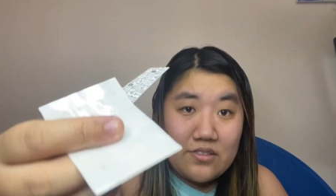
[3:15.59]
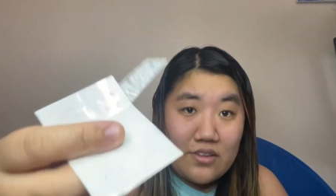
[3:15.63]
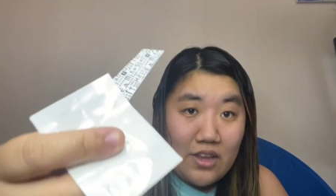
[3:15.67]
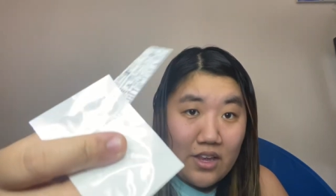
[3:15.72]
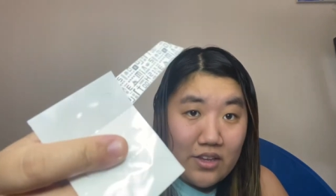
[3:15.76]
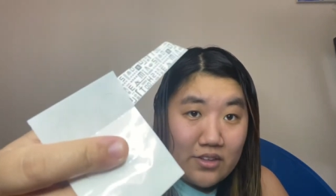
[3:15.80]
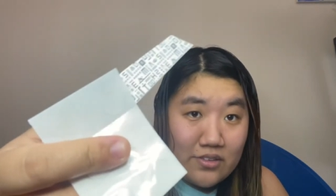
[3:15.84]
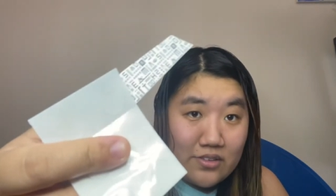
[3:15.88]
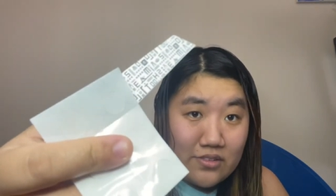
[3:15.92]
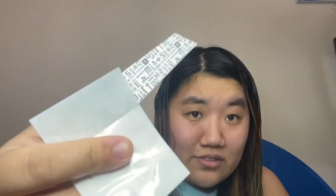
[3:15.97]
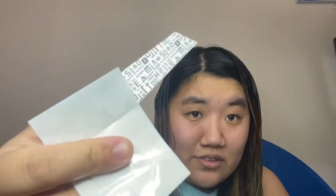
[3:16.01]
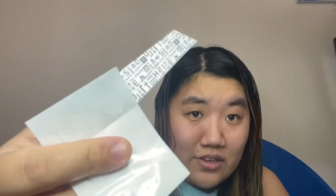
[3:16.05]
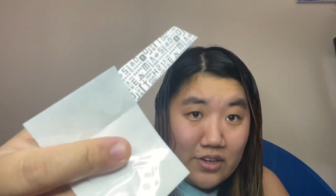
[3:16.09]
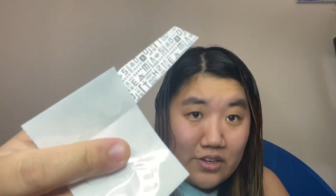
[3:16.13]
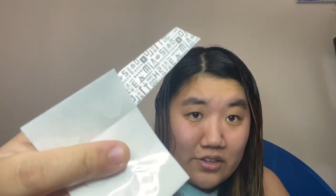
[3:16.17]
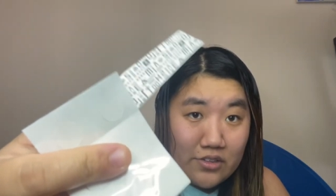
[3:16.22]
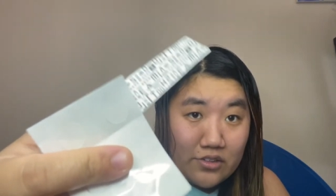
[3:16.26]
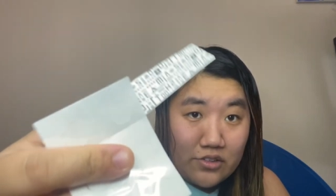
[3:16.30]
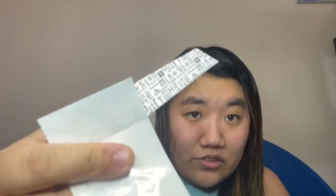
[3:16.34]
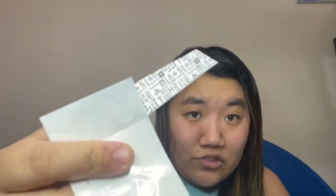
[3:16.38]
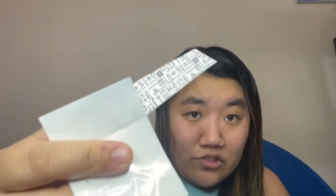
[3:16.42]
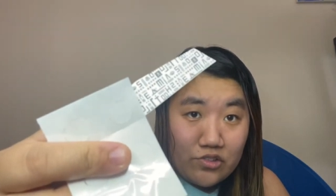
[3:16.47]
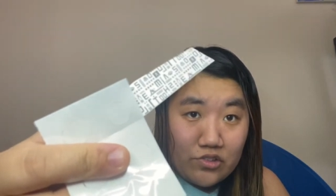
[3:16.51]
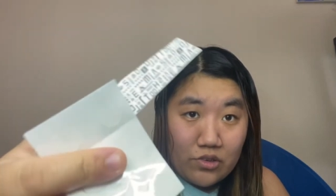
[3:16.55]
Not
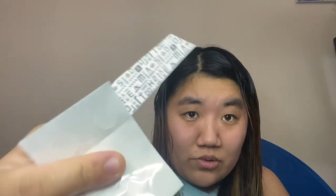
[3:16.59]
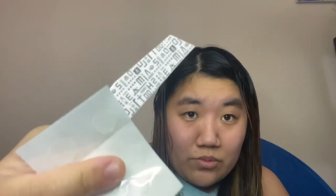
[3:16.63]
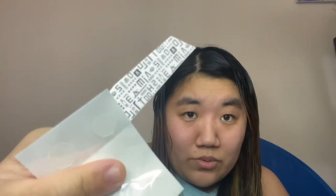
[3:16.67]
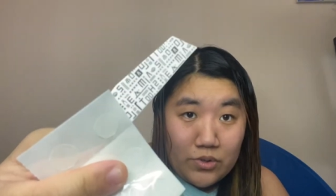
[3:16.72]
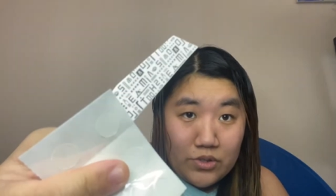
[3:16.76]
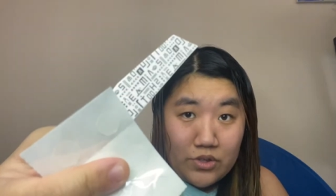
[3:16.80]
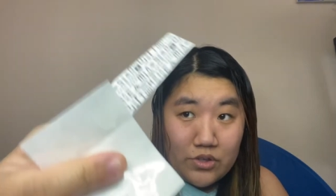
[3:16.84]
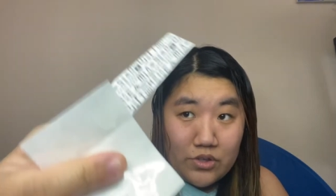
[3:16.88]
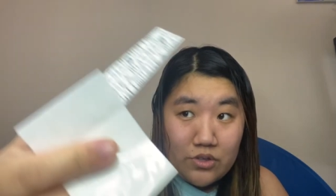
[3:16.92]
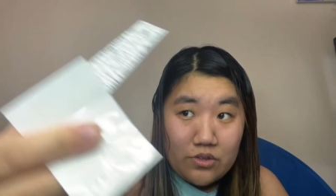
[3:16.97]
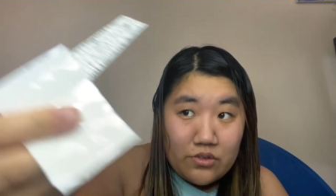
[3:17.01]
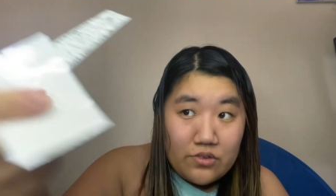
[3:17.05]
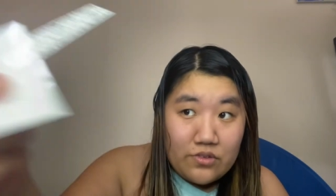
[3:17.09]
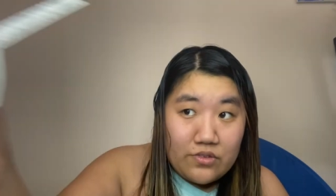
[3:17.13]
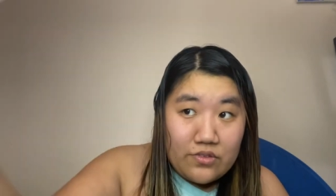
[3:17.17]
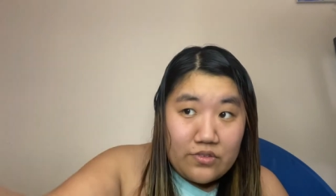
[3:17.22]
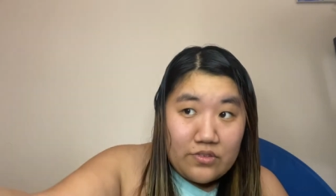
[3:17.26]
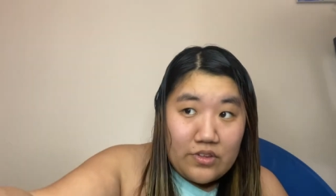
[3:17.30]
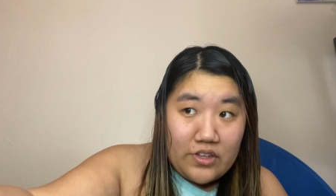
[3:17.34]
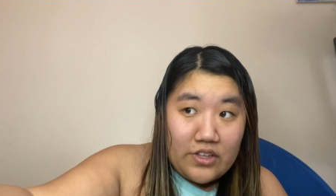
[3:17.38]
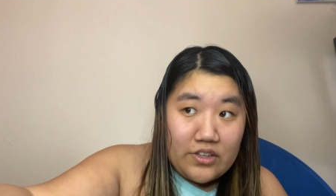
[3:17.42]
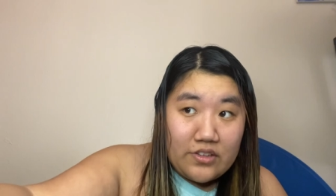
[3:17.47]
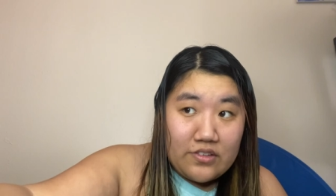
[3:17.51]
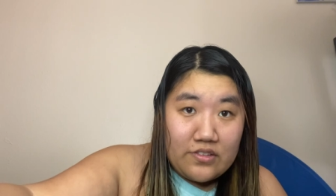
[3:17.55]
entirely sure what those,
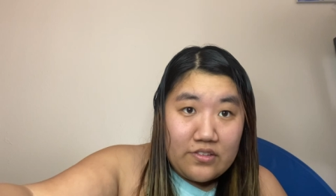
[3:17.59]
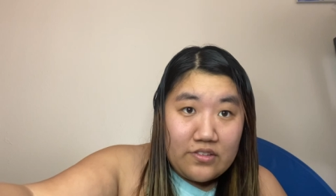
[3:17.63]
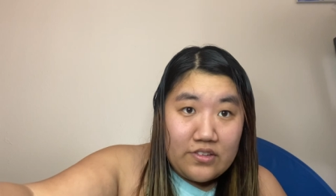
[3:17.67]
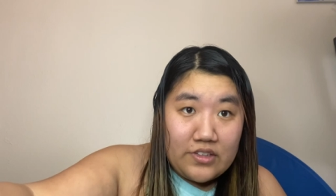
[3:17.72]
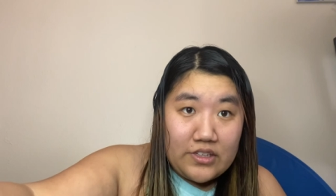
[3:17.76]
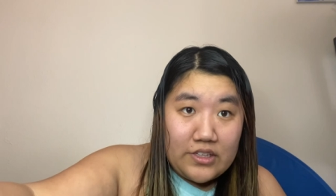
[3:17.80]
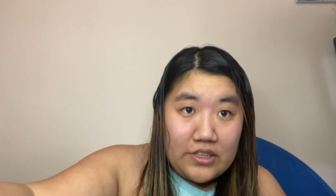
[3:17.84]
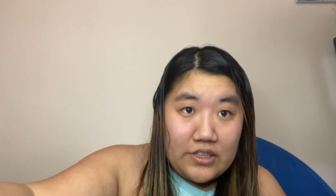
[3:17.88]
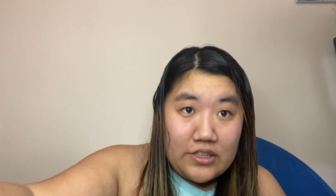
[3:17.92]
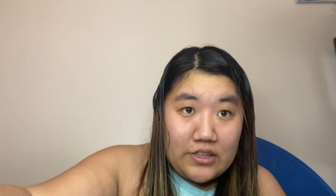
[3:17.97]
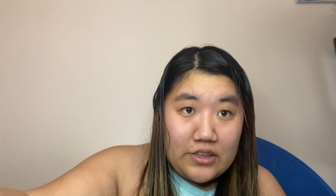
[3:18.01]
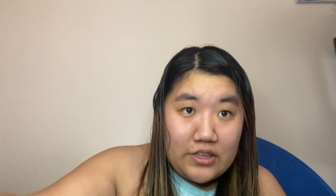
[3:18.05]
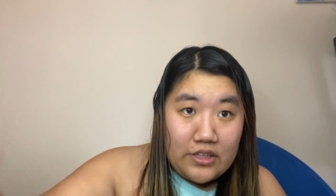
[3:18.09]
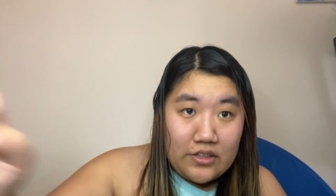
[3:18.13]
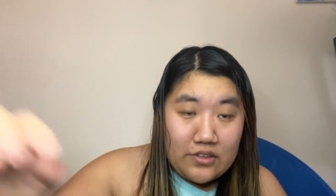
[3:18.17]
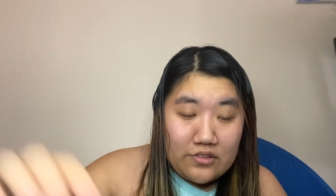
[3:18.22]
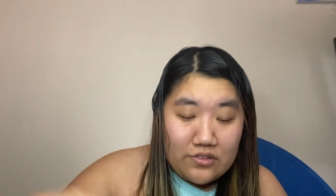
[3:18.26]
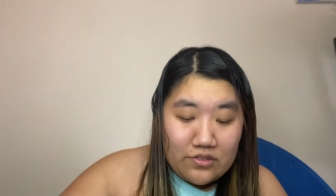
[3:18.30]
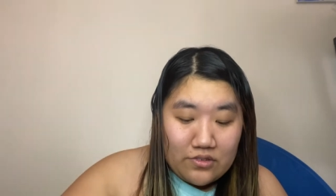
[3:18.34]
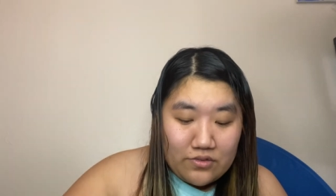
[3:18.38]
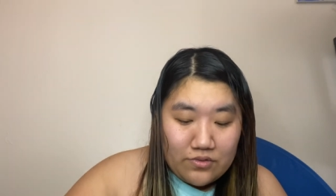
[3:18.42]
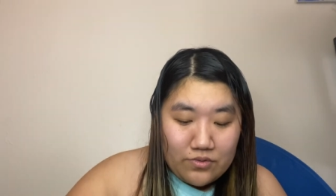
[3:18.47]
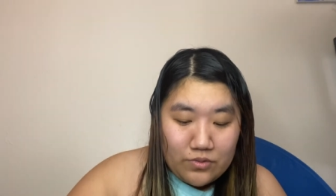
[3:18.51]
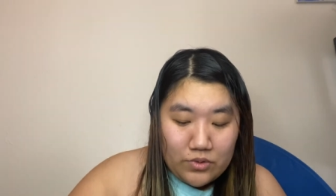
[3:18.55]
like, sticky
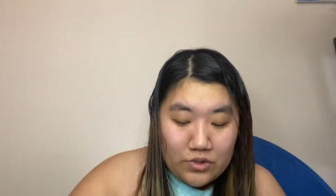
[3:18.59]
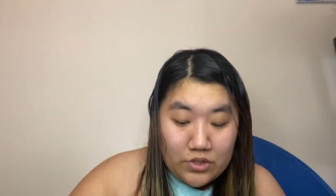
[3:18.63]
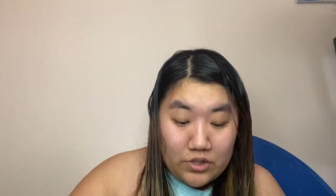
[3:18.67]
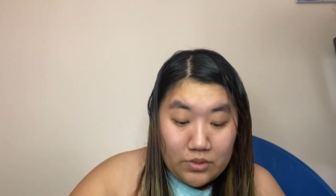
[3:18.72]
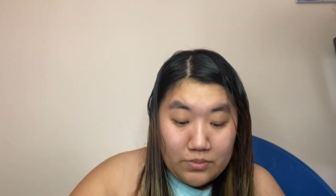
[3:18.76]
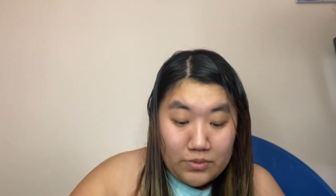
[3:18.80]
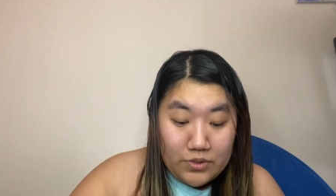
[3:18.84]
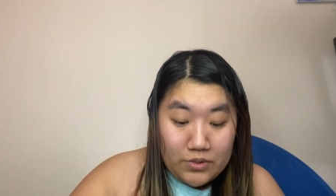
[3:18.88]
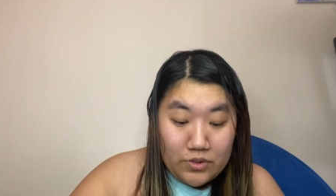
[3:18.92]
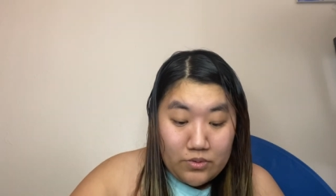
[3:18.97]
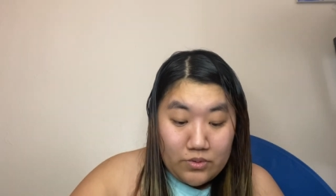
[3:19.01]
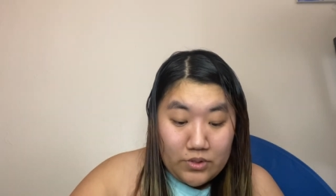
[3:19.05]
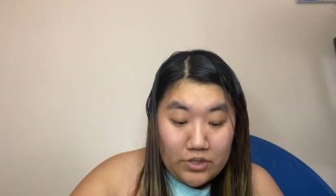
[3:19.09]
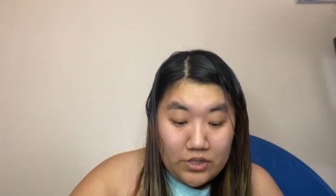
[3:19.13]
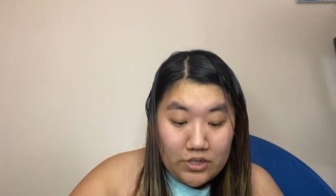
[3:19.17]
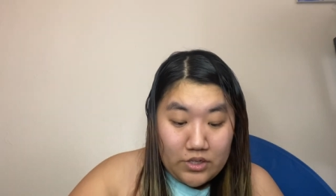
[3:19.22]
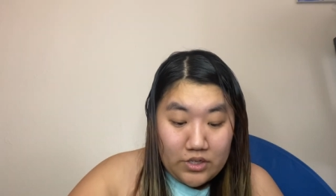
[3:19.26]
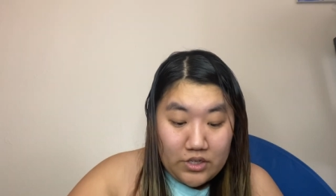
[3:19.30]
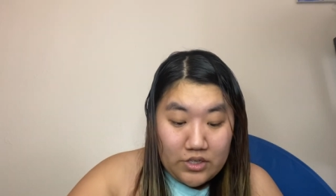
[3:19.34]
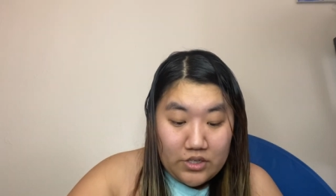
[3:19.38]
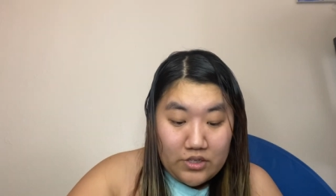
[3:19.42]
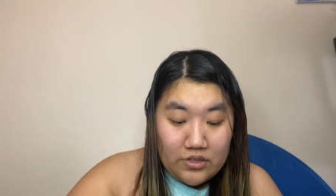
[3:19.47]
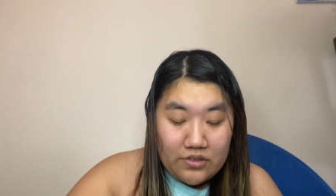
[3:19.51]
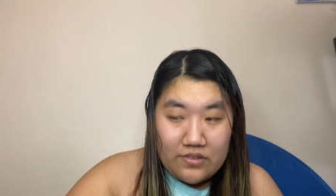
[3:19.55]
things are for, to be quite
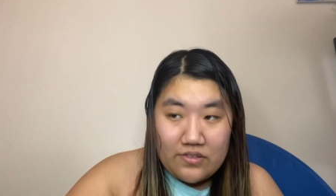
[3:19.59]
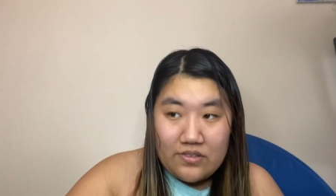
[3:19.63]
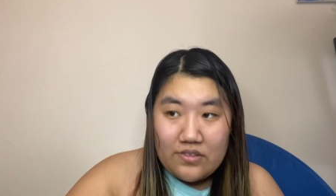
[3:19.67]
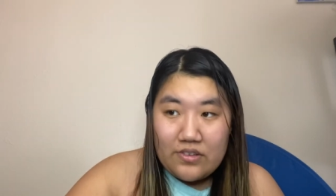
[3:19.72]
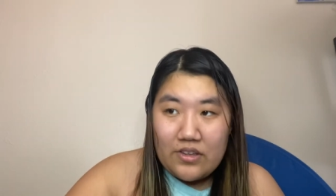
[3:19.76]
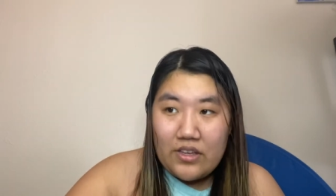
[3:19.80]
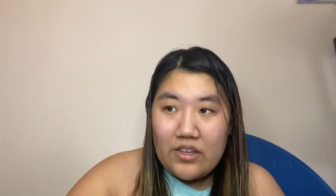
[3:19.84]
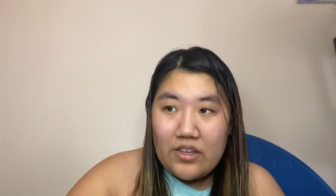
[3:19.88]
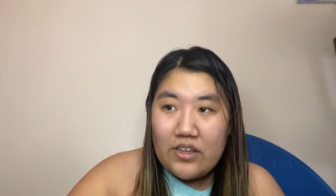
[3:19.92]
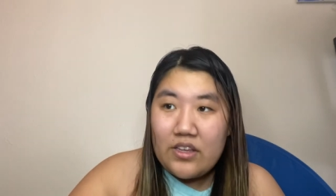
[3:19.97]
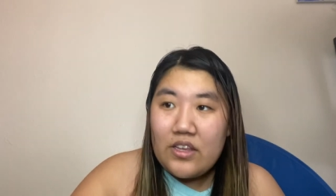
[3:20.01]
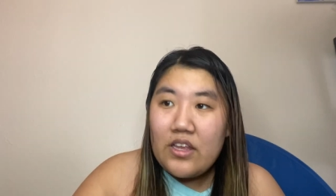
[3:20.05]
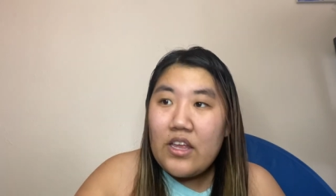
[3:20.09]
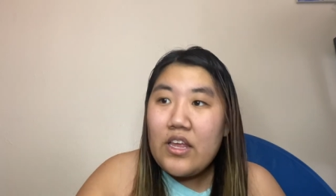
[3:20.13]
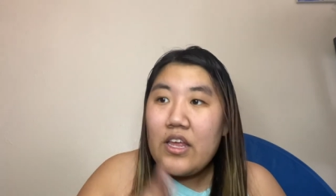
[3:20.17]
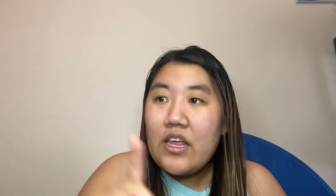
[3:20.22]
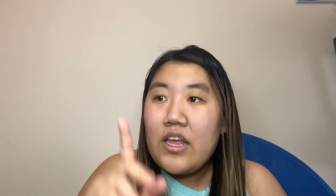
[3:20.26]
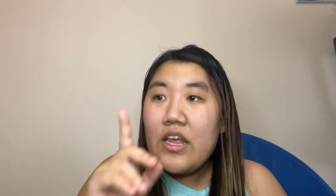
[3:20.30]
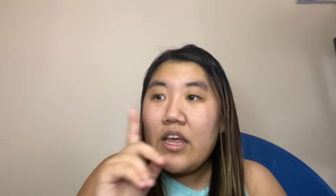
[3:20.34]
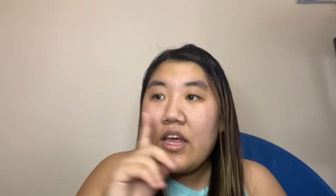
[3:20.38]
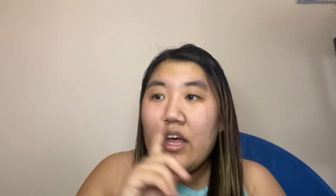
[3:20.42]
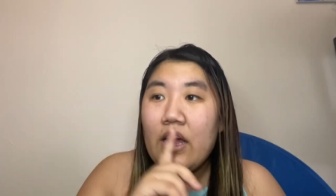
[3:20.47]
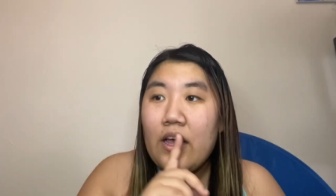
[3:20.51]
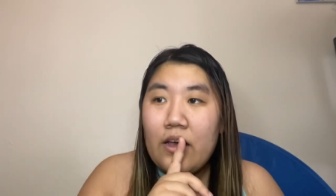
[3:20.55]
honest.
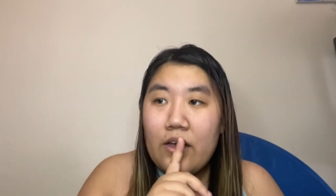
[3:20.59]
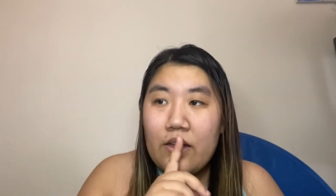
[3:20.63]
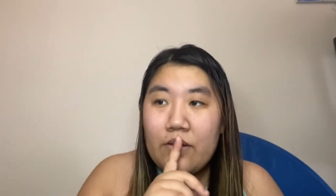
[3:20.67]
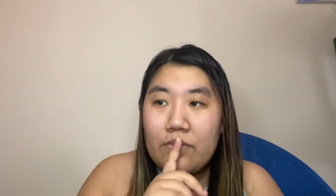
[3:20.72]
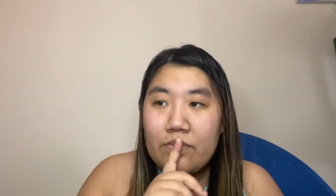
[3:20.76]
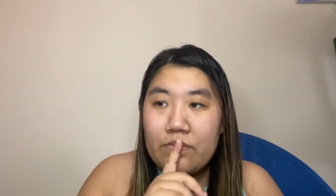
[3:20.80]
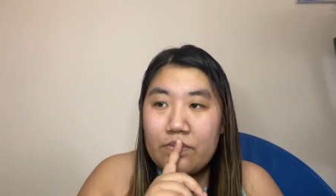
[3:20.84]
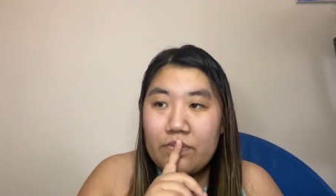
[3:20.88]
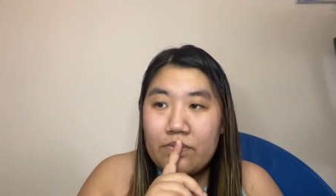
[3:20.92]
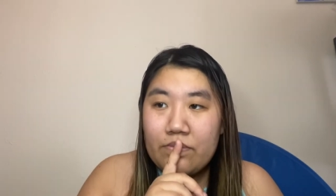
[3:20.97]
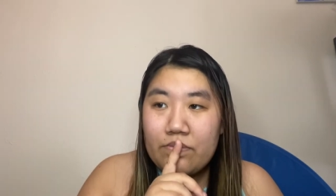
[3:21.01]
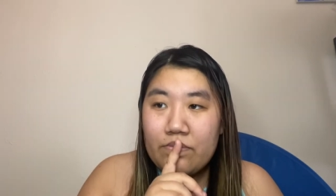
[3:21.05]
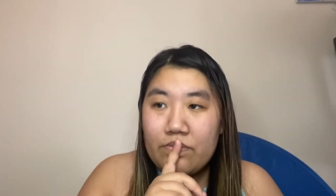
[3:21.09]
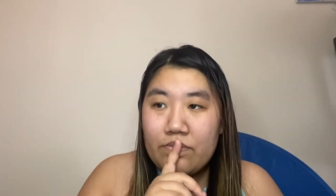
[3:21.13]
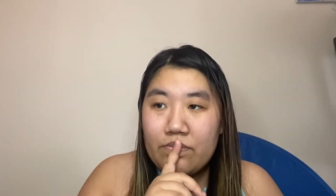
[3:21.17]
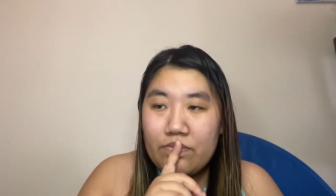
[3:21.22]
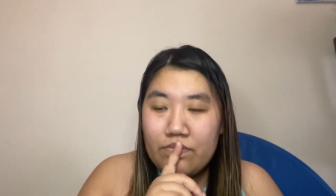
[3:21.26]
Um,